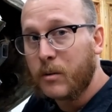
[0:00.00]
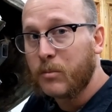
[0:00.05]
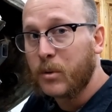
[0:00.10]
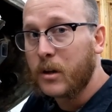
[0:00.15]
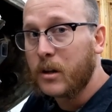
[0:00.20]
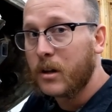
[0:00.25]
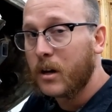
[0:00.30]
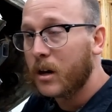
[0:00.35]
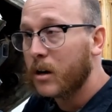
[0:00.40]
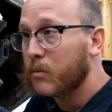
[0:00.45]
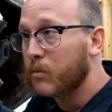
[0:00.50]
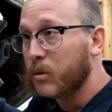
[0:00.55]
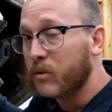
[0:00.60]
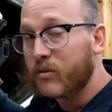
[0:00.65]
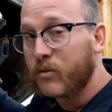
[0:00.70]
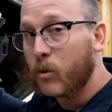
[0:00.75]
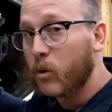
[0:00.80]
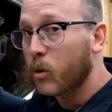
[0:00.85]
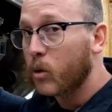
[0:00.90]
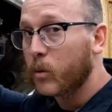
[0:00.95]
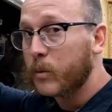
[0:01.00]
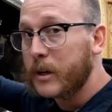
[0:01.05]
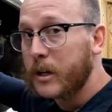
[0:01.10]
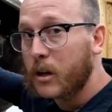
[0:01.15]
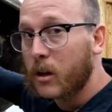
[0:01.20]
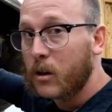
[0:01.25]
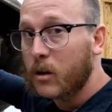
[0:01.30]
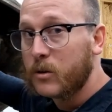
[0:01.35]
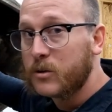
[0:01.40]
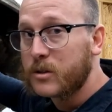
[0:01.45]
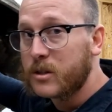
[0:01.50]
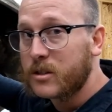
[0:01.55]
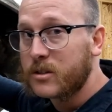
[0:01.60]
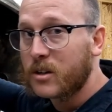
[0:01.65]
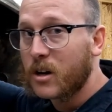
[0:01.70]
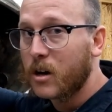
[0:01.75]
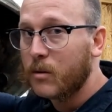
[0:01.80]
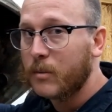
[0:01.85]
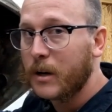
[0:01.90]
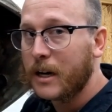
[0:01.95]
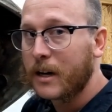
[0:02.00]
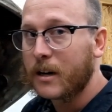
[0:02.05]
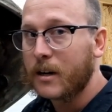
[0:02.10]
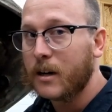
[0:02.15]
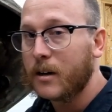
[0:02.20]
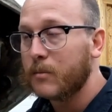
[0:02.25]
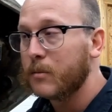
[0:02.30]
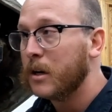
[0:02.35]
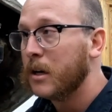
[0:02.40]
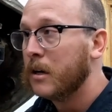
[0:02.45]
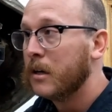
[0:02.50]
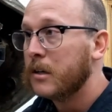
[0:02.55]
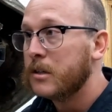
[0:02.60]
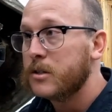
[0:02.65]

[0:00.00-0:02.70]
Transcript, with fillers: up in there before we close this all back up.